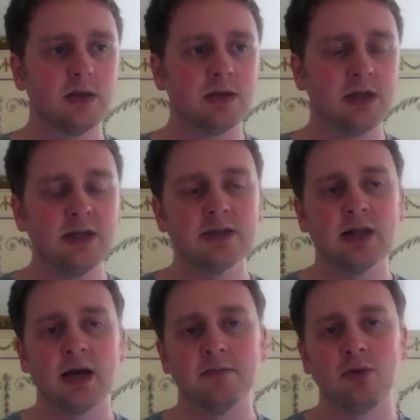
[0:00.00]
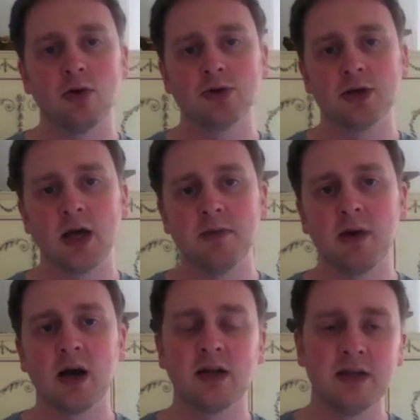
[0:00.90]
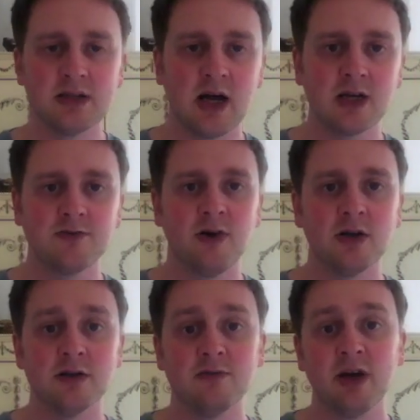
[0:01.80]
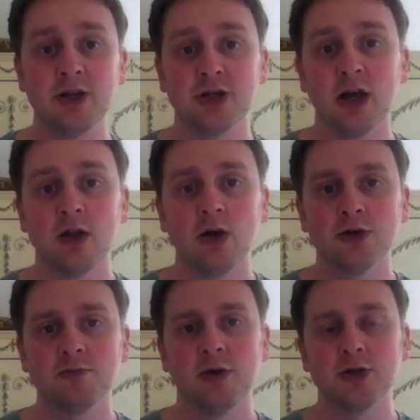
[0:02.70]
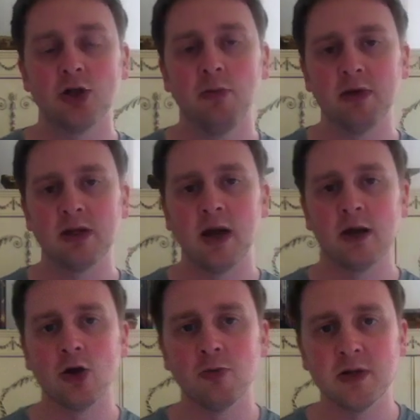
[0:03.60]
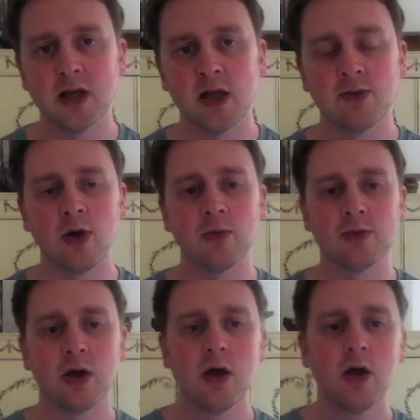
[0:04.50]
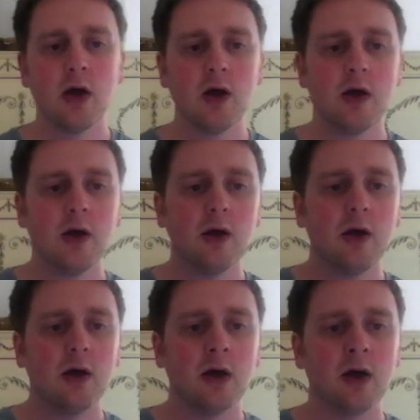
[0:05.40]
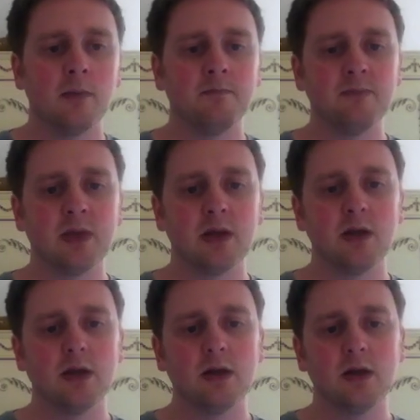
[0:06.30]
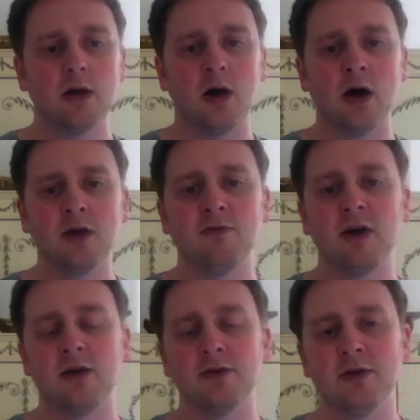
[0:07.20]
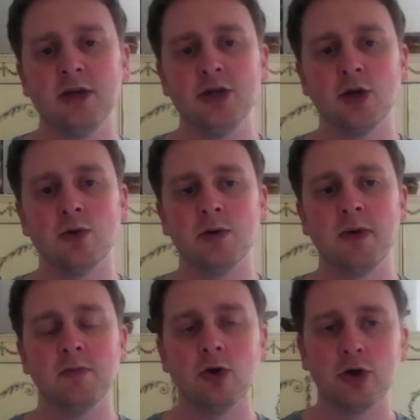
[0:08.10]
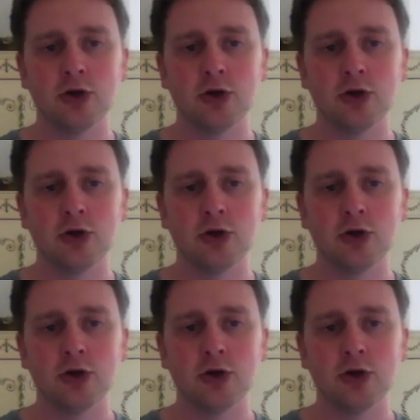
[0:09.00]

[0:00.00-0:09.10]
Since then, Proksa came back in his last fight and avenged that loss by stopping Kerry Hope in the 8th round. I felt that he showed a bit more